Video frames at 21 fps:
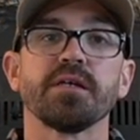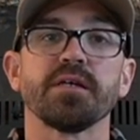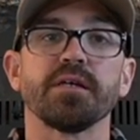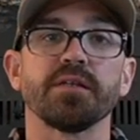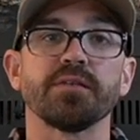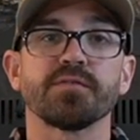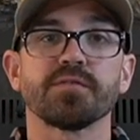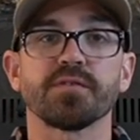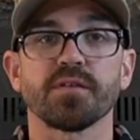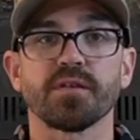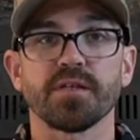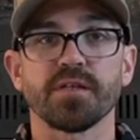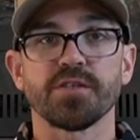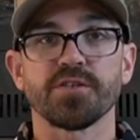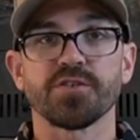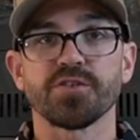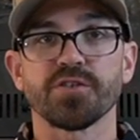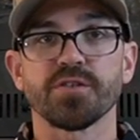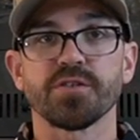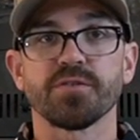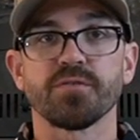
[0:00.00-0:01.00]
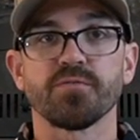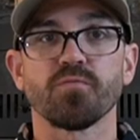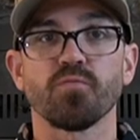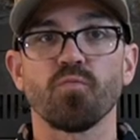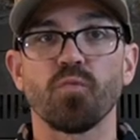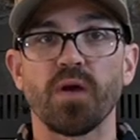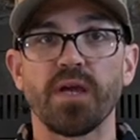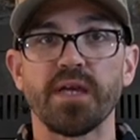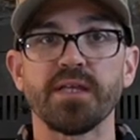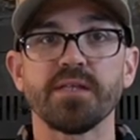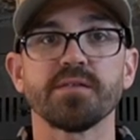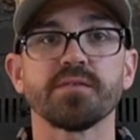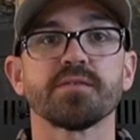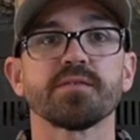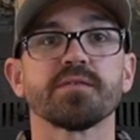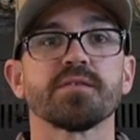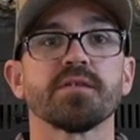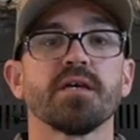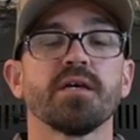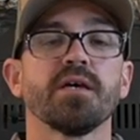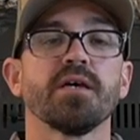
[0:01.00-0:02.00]
insulation
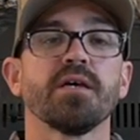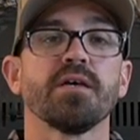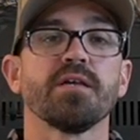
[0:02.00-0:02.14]
weights.